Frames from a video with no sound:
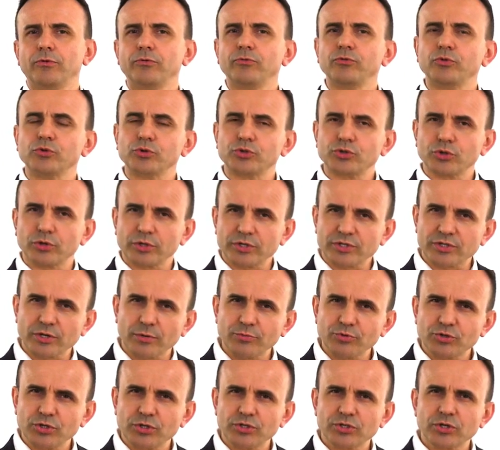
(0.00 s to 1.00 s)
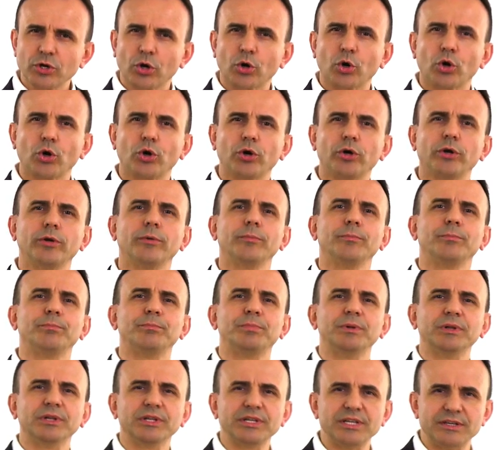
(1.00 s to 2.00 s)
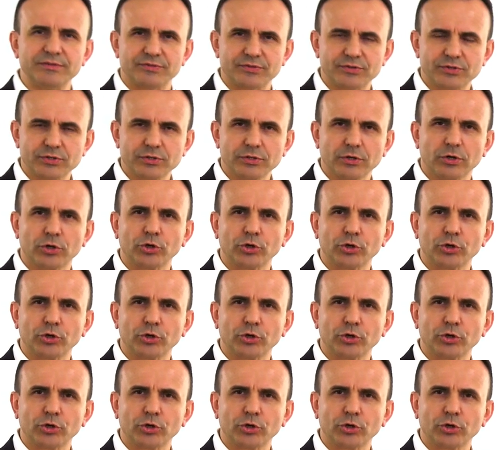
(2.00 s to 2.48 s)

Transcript: Future assumptions are beliefs,